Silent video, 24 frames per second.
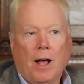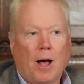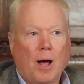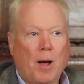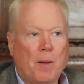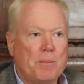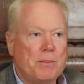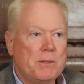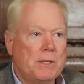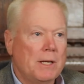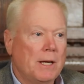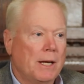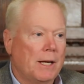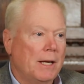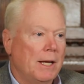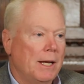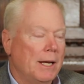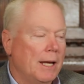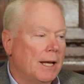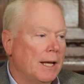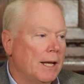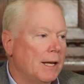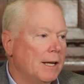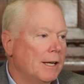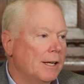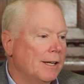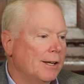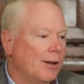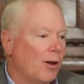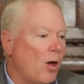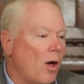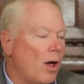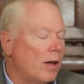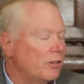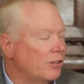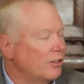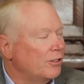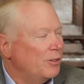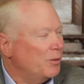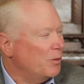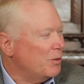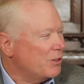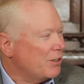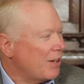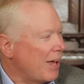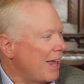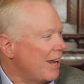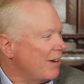yeah. uptick in losses. It
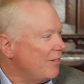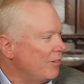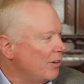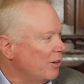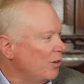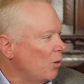was kind of